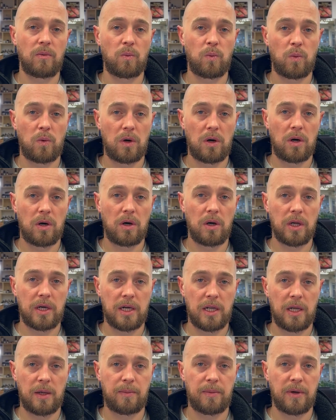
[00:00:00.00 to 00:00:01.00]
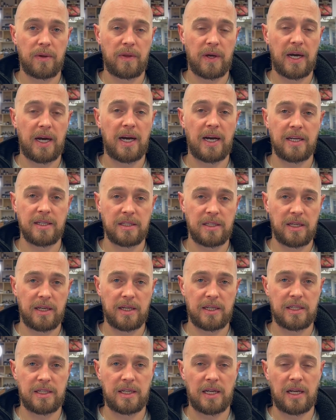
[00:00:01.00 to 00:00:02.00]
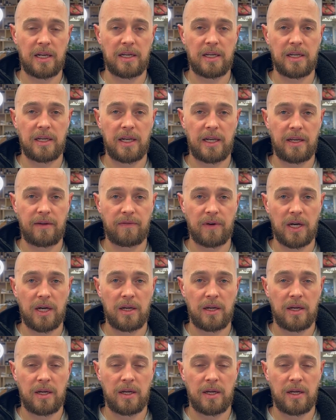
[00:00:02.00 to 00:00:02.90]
wild clipper that has the extended lever.